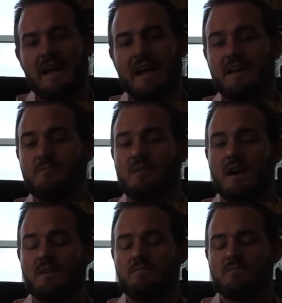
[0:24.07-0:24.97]
And
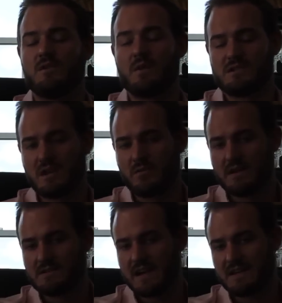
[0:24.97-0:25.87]
US
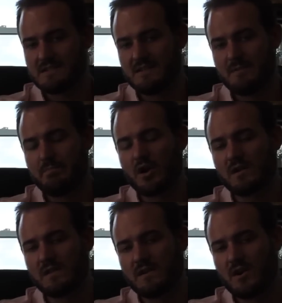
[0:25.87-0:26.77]
Airways has the
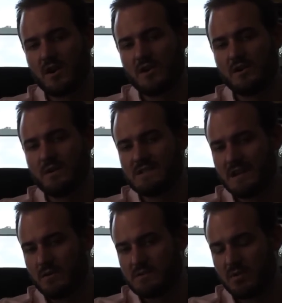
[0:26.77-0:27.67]
Barclay card US
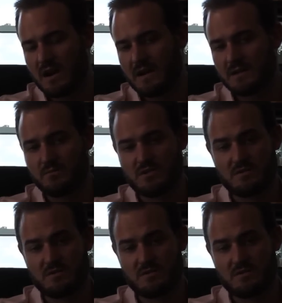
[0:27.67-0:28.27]
Airways product,